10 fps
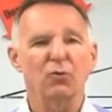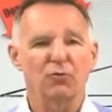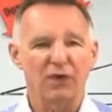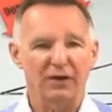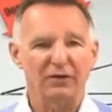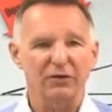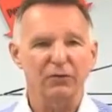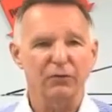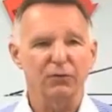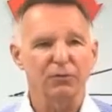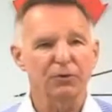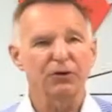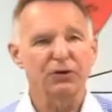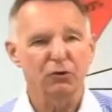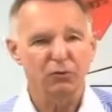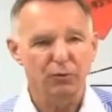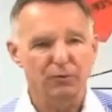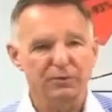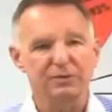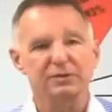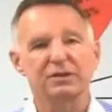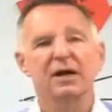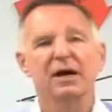value for building code purposes,